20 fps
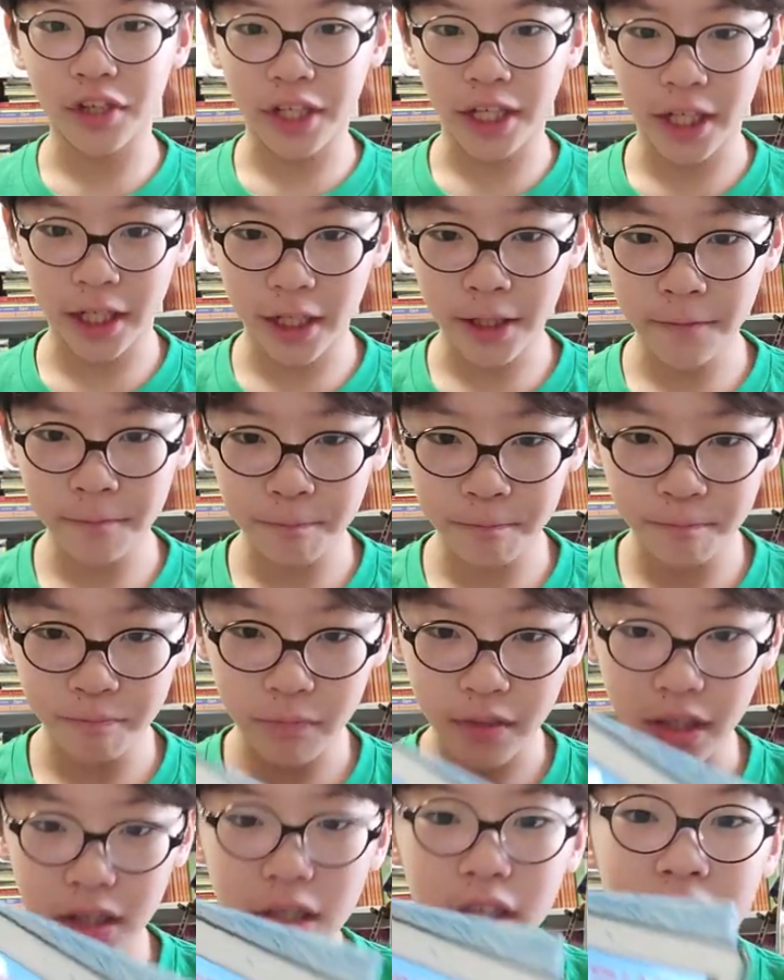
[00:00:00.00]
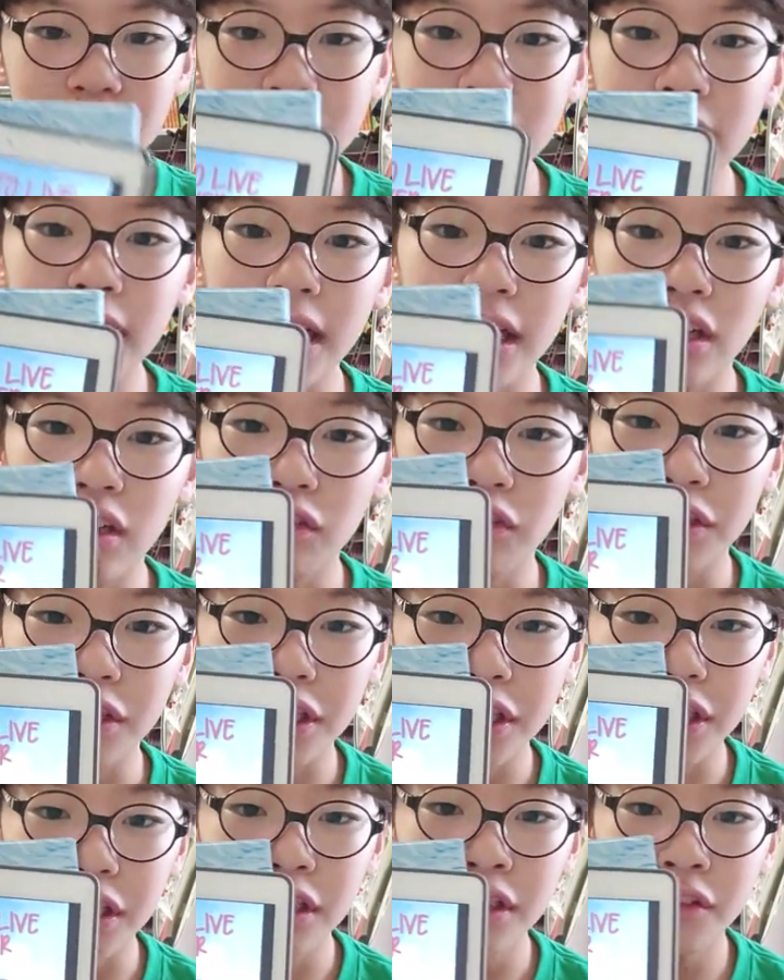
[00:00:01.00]
here, this guy over
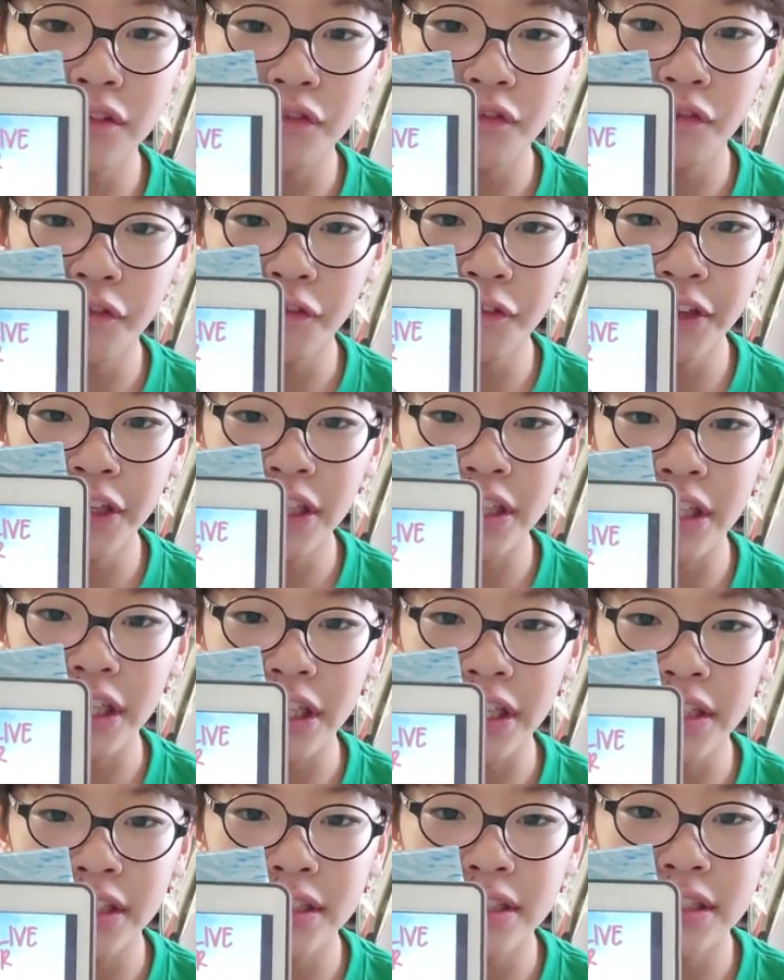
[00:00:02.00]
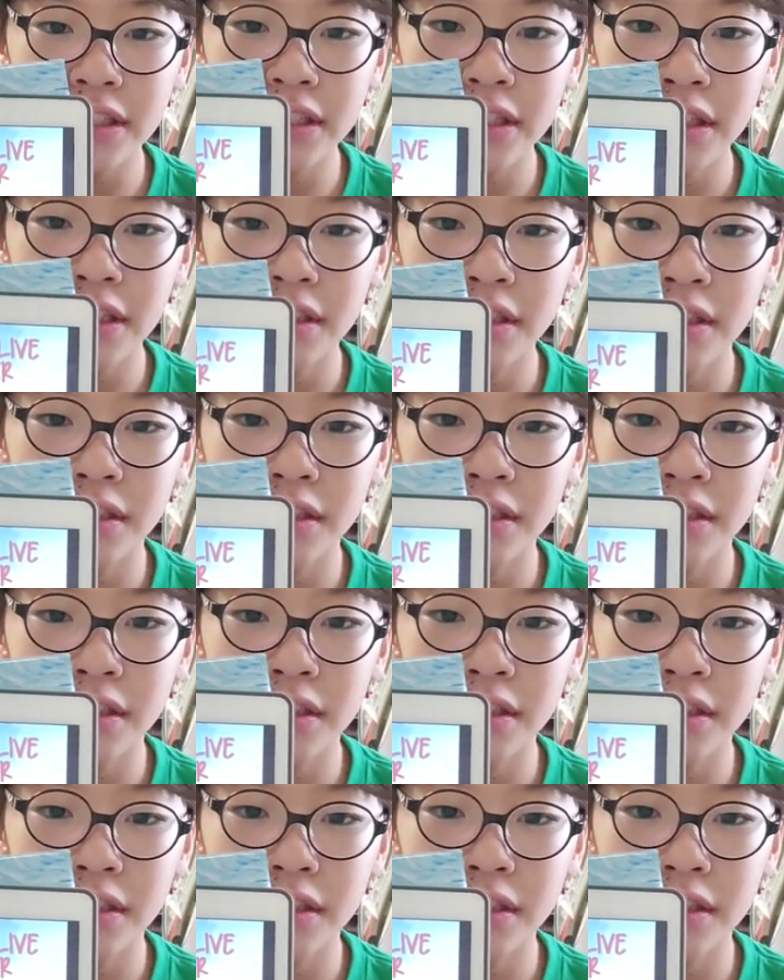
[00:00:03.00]
here, Felix,